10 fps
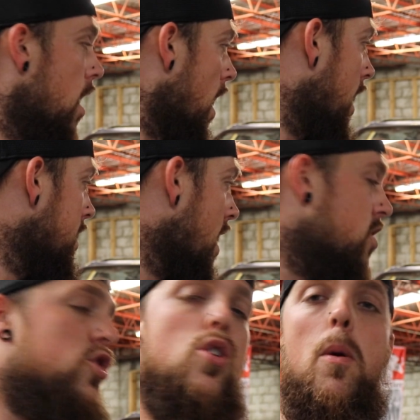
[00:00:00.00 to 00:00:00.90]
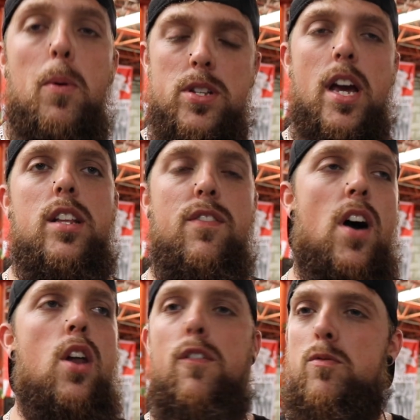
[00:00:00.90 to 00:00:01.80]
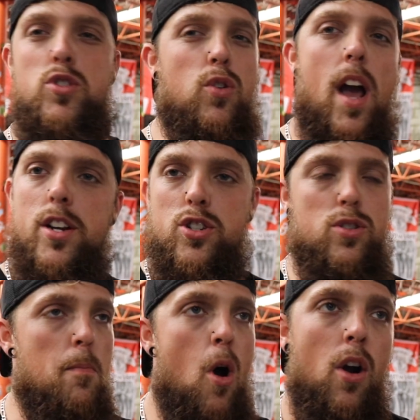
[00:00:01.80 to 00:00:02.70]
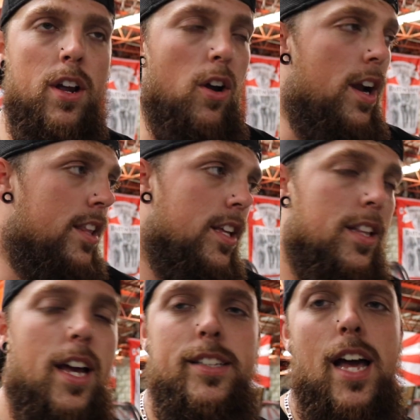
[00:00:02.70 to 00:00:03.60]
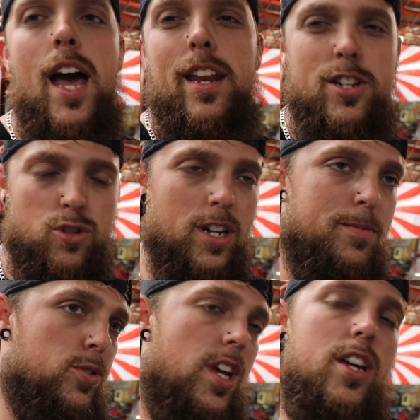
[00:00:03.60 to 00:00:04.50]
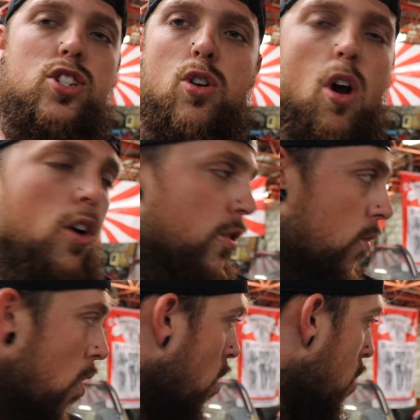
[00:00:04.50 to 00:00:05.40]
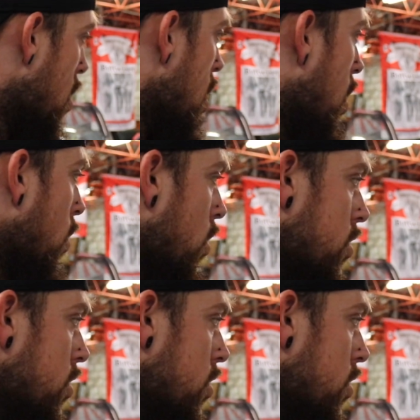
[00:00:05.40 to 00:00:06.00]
And that is to protect the vinyl from scratches or marring or anything like that in transportation or on the roll or